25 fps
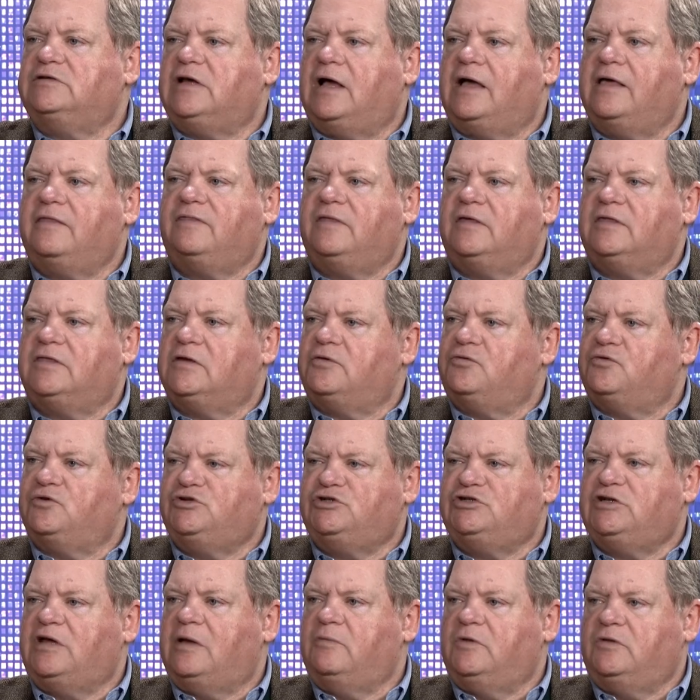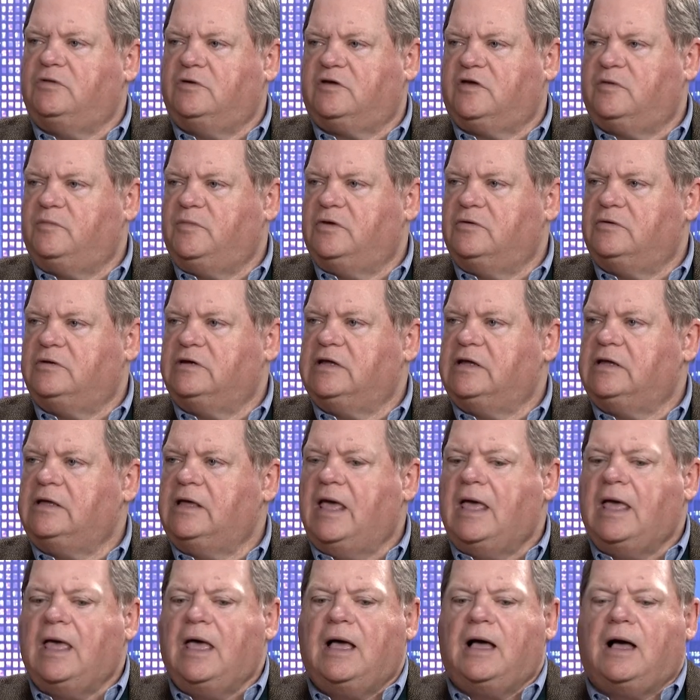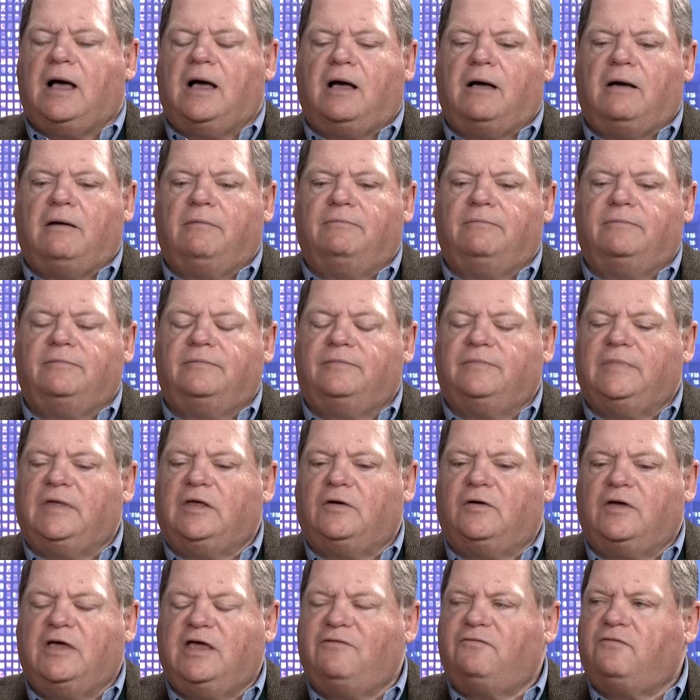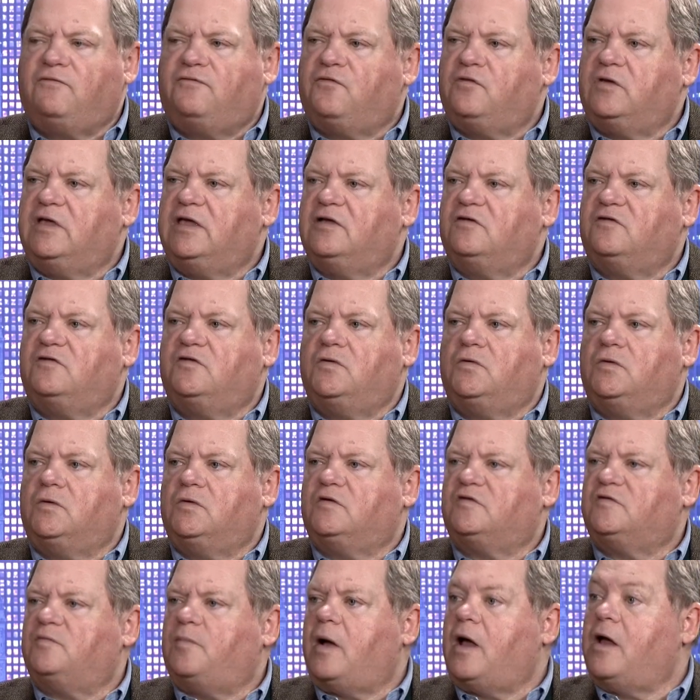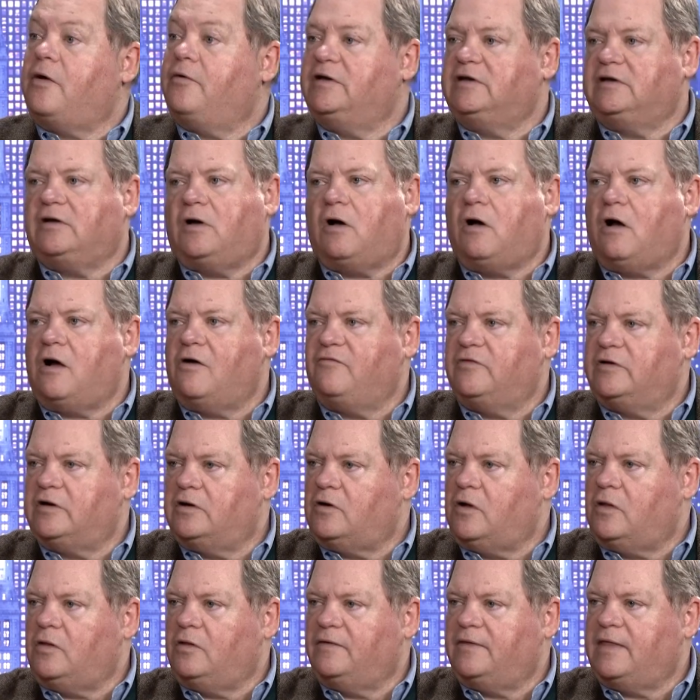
I think they're a gem in the community. Even for kids who are aspiring to Harvard and all of